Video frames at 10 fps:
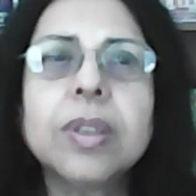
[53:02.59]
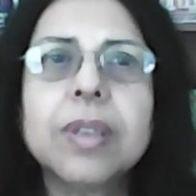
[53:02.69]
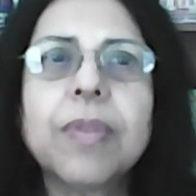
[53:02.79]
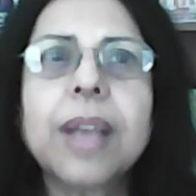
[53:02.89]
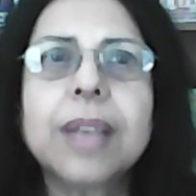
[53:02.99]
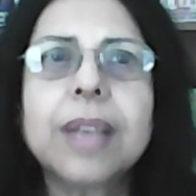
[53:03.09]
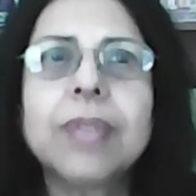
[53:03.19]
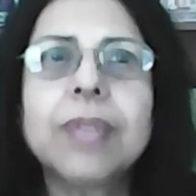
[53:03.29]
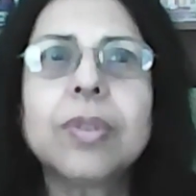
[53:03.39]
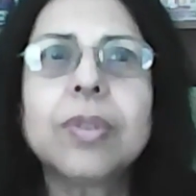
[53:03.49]
In fact,
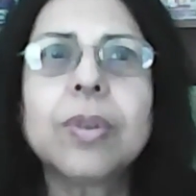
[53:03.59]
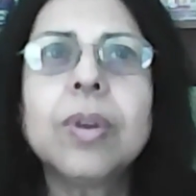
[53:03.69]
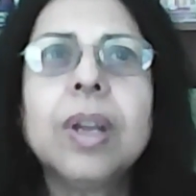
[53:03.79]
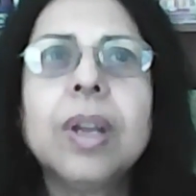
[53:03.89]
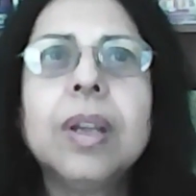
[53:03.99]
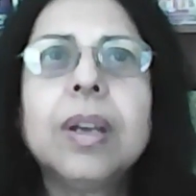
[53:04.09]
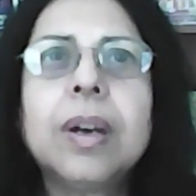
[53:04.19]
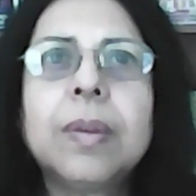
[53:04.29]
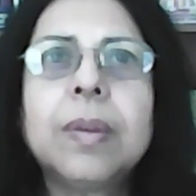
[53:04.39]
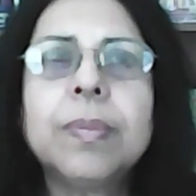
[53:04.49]
as you know,
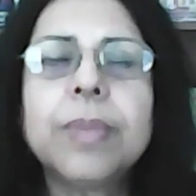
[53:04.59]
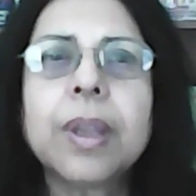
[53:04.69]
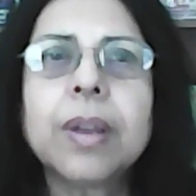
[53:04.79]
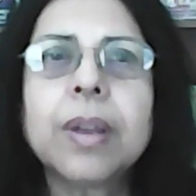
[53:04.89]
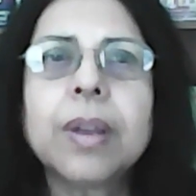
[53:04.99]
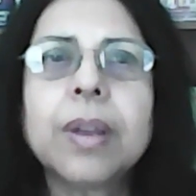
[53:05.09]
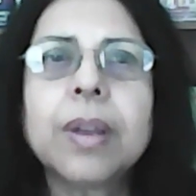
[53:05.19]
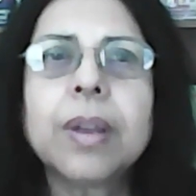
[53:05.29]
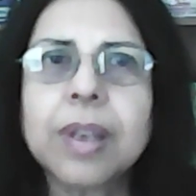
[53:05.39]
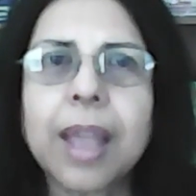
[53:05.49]
the
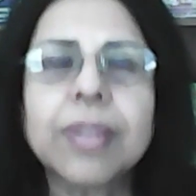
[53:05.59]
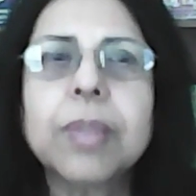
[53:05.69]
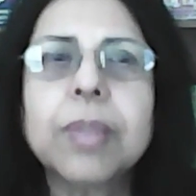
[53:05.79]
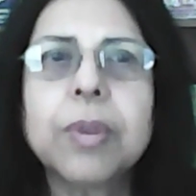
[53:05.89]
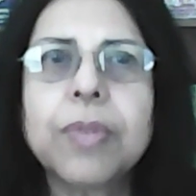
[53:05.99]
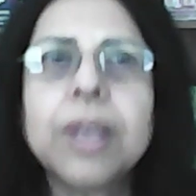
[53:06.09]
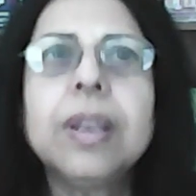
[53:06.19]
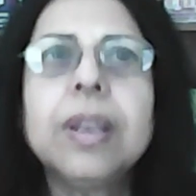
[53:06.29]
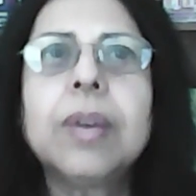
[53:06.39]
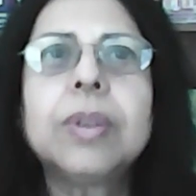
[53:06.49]
national anthem of
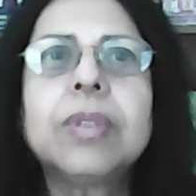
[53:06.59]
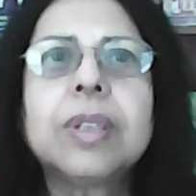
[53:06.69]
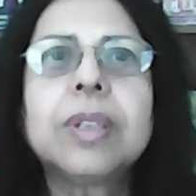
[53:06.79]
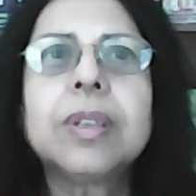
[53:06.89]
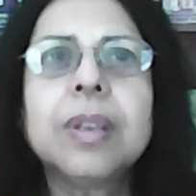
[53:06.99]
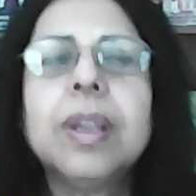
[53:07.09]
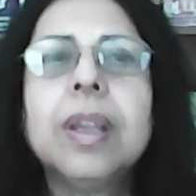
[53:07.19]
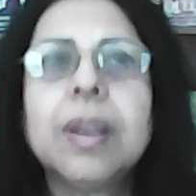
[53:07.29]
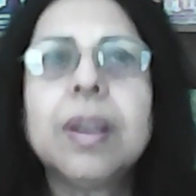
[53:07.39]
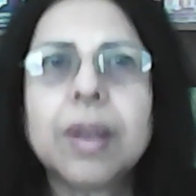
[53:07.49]
India
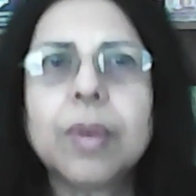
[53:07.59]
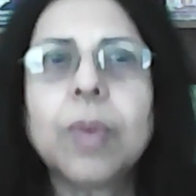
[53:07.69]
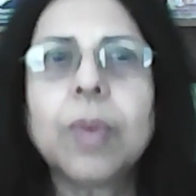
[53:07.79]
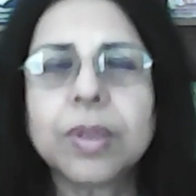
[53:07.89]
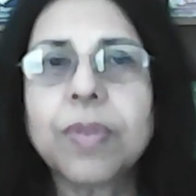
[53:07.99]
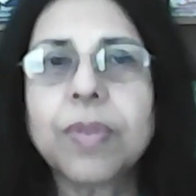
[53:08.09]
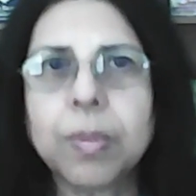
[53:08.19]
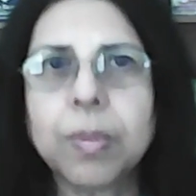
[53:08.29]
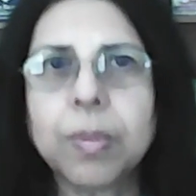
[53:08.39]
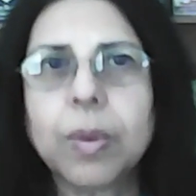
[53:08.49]
was
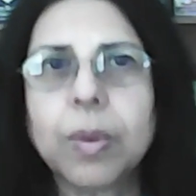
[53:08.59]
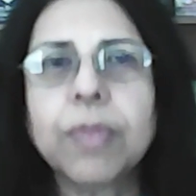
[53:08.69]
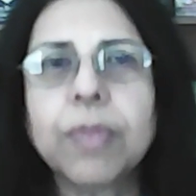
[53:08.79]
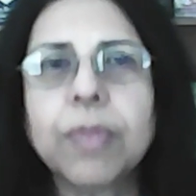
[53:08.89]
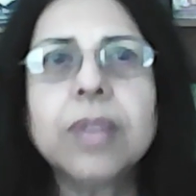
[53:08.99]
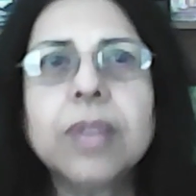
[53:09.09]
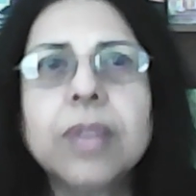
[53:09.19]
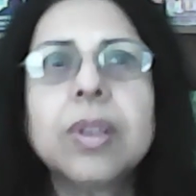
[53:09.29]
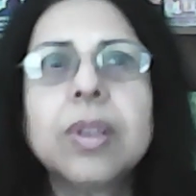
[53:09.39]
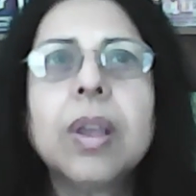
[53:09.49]
from one of his